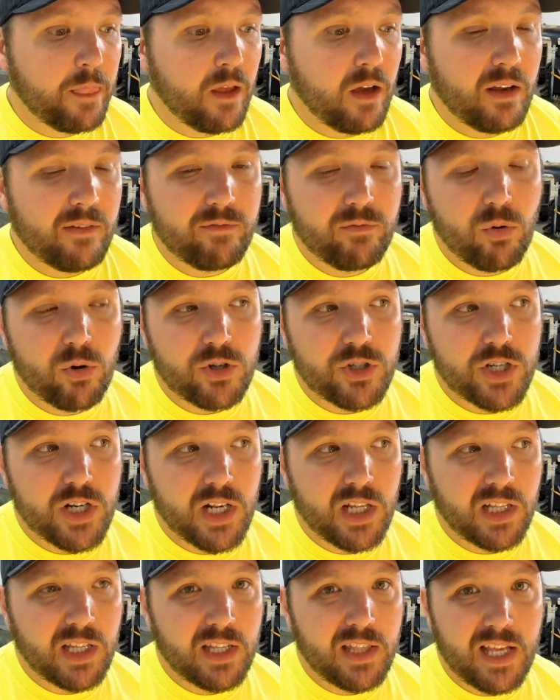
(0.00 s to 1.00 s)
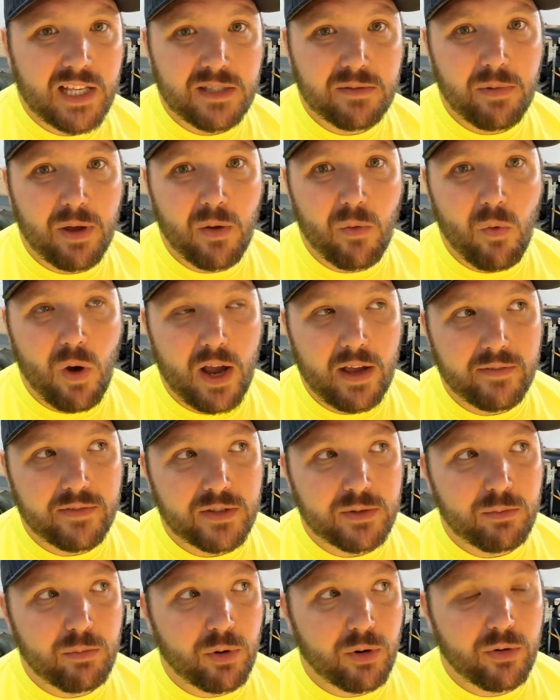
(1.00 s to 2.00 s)
Unfortunately, that's my
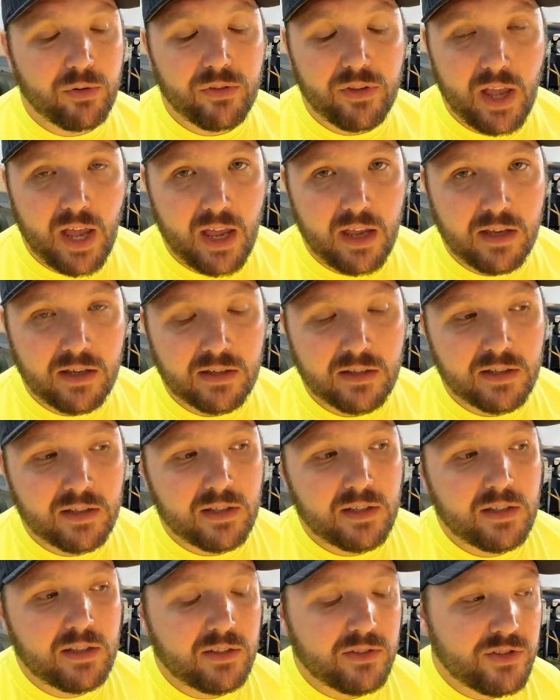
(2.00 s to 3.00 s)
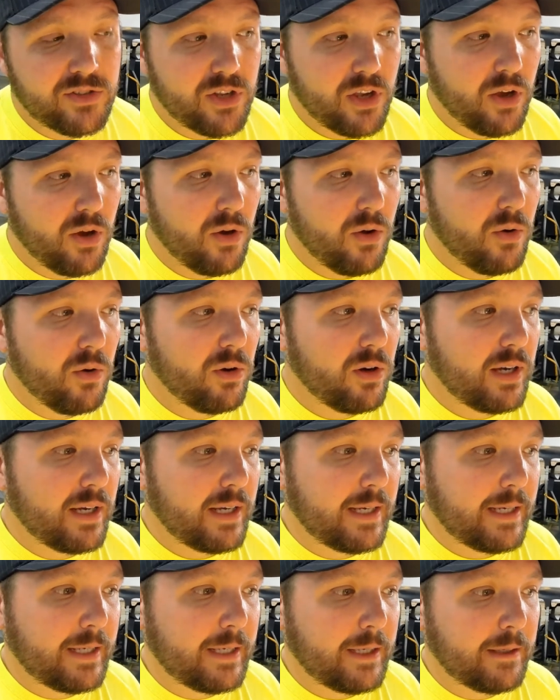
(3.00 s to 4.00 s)
wife's birthday,
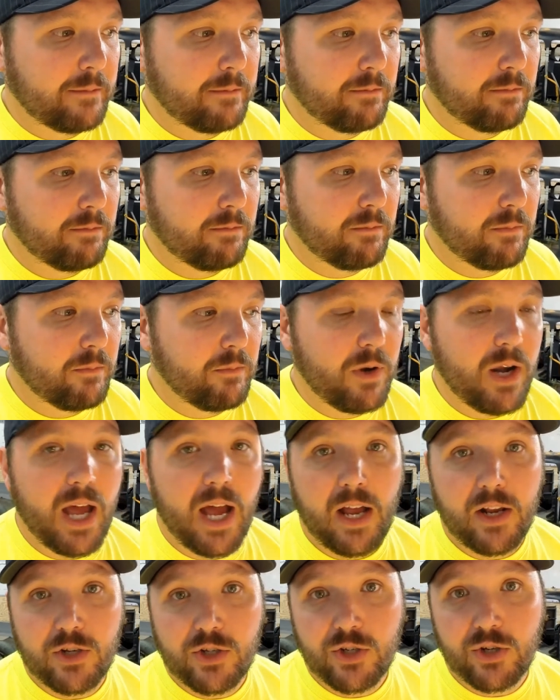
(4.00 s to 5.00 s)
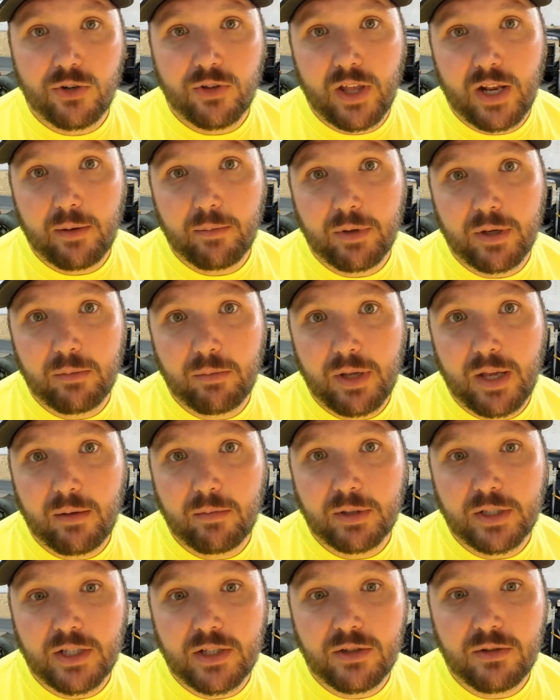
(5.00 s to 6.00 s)
so not sure that I'm going to be
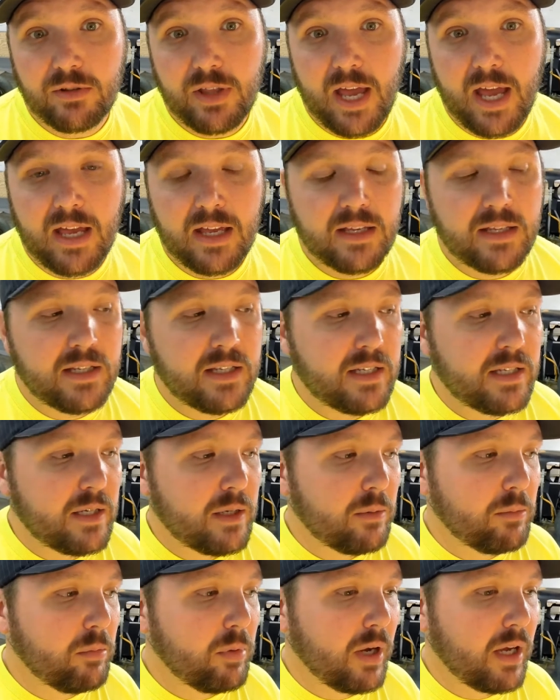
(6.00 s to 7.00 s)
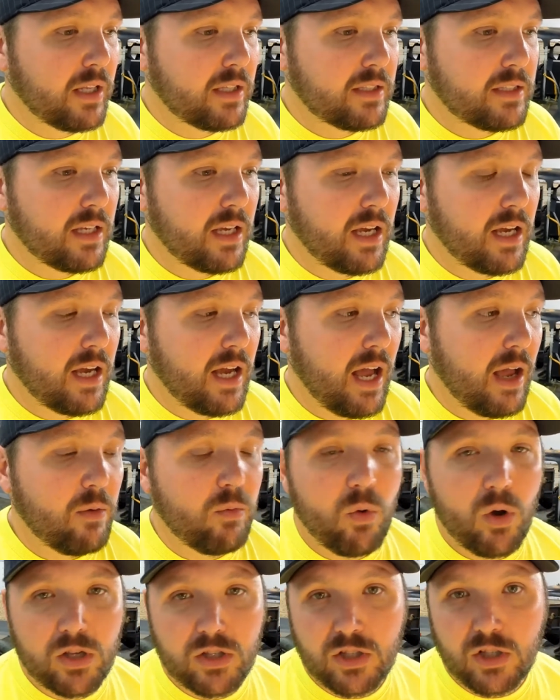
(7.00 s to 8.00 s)
able to do that. But I
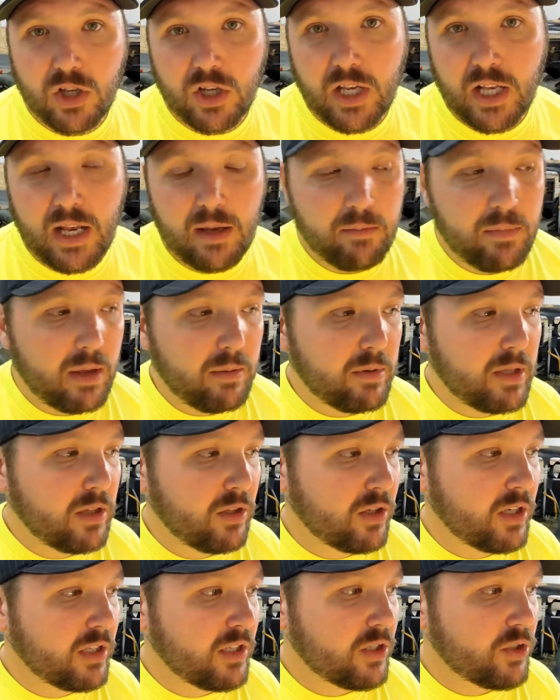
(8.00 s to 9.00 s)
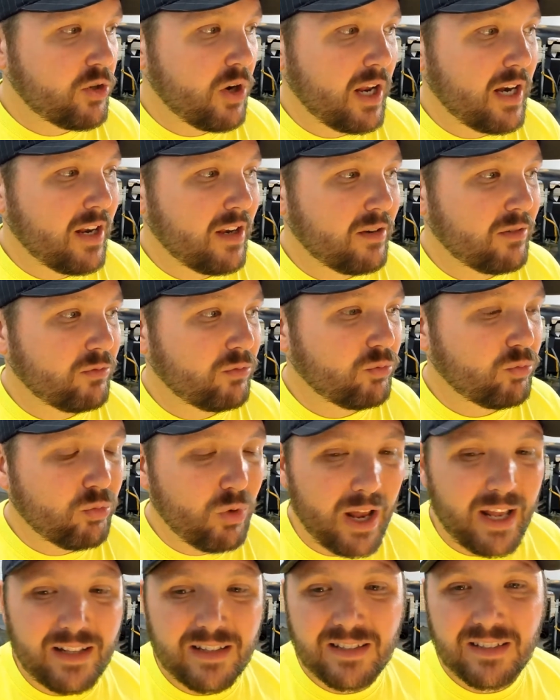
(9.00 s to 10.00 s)
was looking to try to
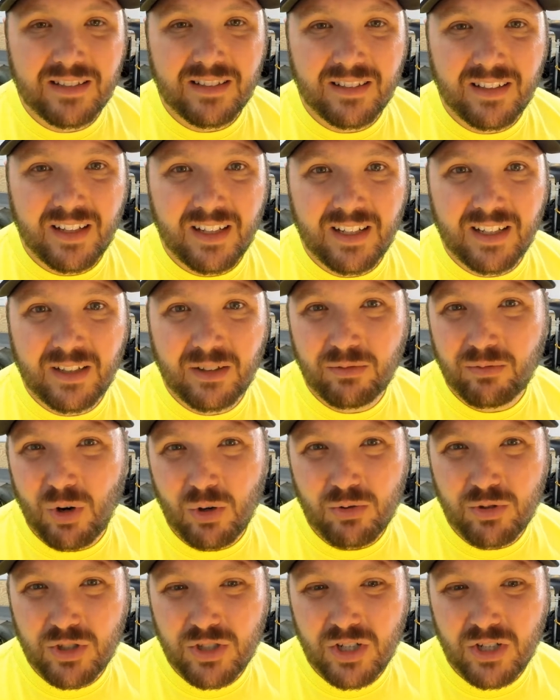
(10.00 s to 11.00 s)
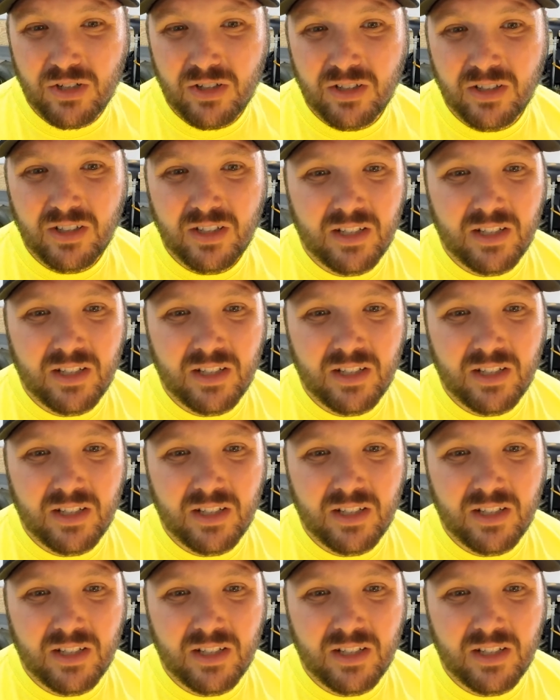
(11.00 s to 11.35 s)
rent a roadster.